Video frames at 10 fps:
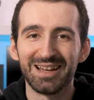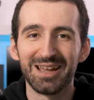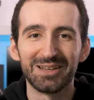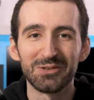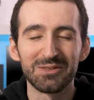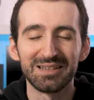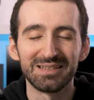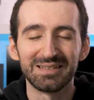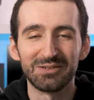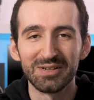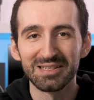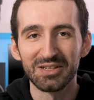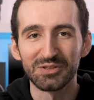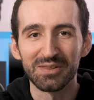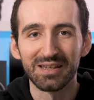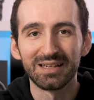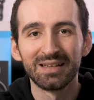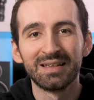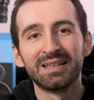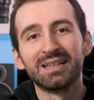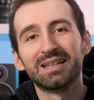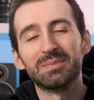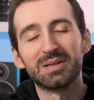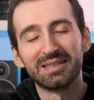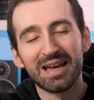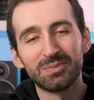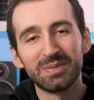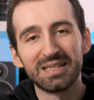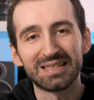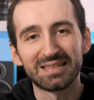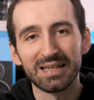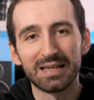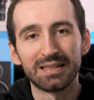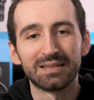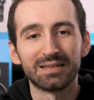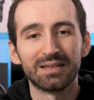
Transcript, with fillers: I don't think there is such a thing. But that being said,